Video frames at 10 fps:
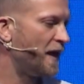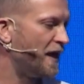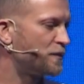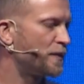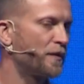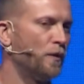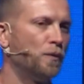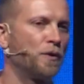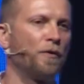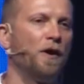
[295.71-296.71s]
And with
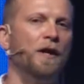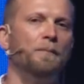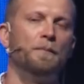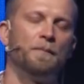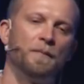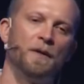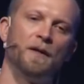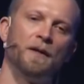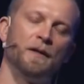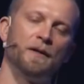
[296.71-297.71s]
all crime,
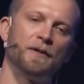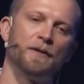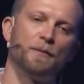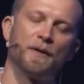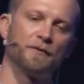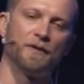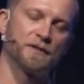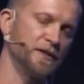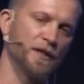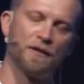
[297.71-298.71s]
whether
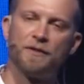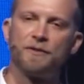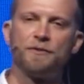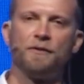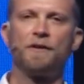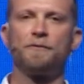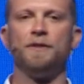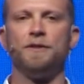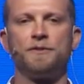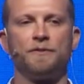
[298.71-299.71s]
it's in our industry or other
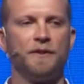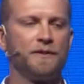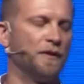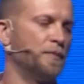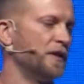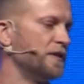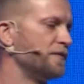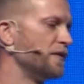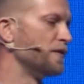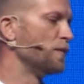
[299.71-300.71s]
industries, I
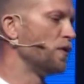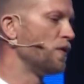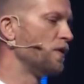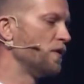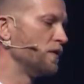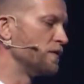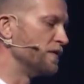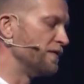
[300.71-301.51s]
believe that the more the